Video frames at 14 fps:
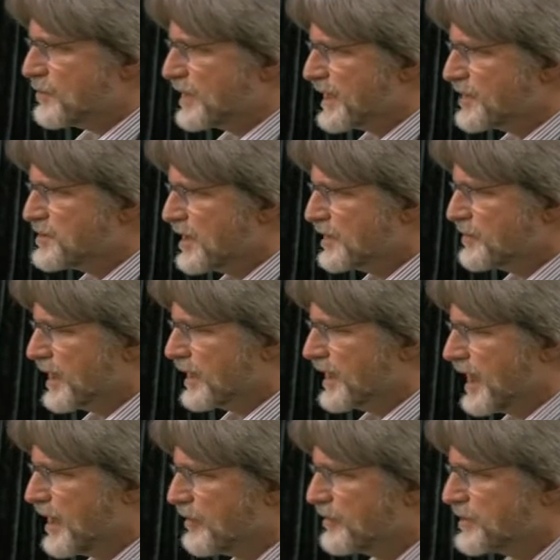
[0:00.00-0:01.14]
when I talk about
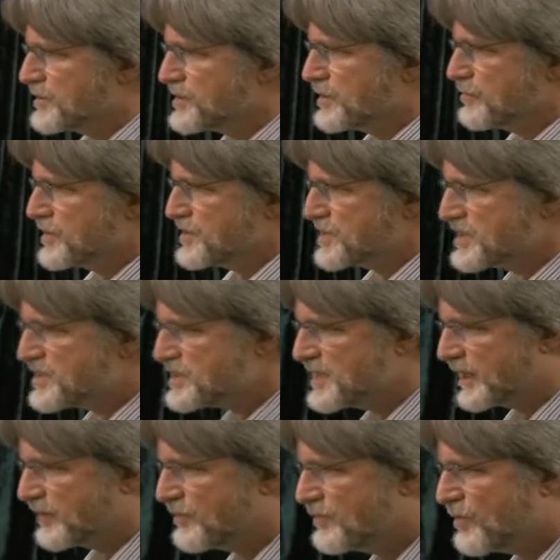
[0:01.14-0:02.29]
how there's a
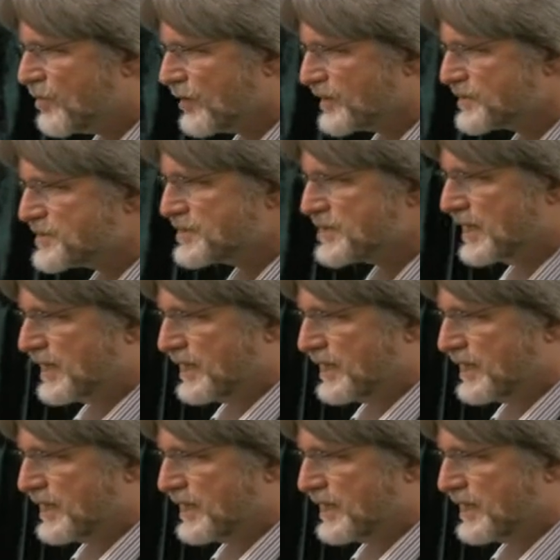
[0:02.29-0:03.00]
resisting force